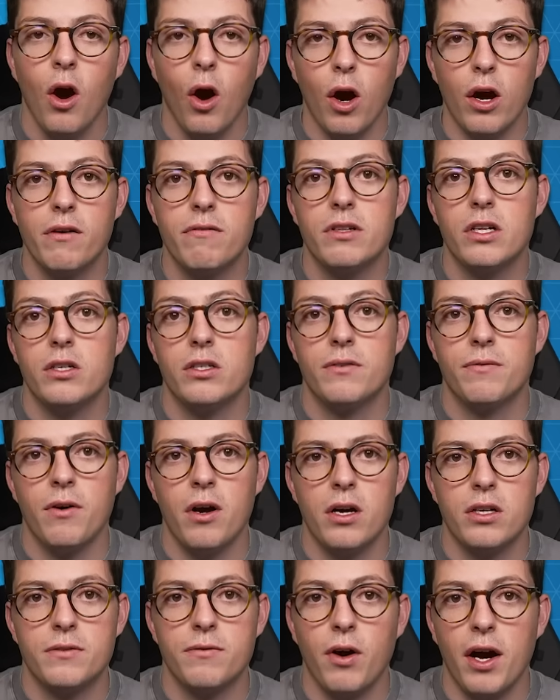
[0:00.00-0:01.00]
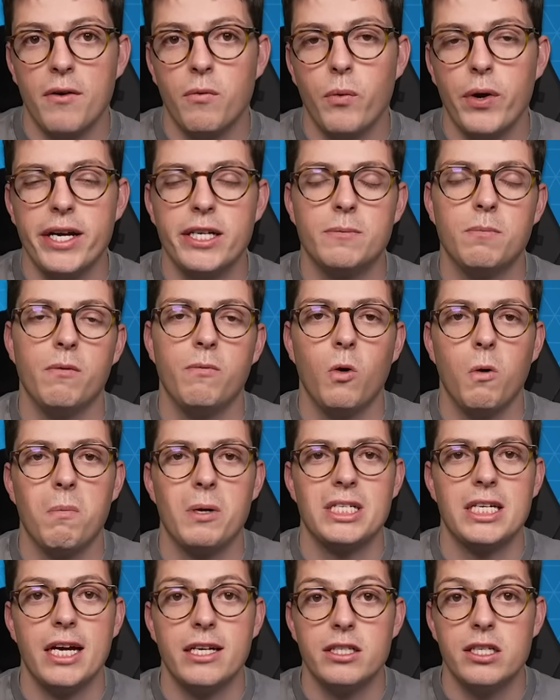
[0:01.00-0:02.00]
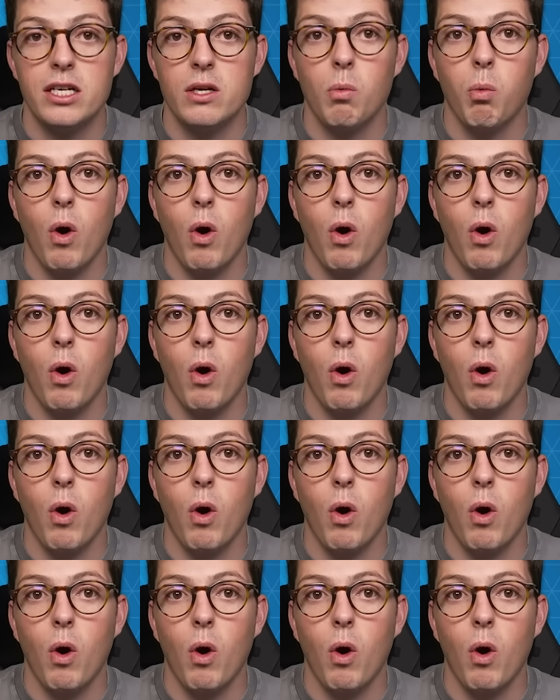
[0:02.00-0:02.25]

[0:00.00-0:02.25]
over those first 5 weeks before potentially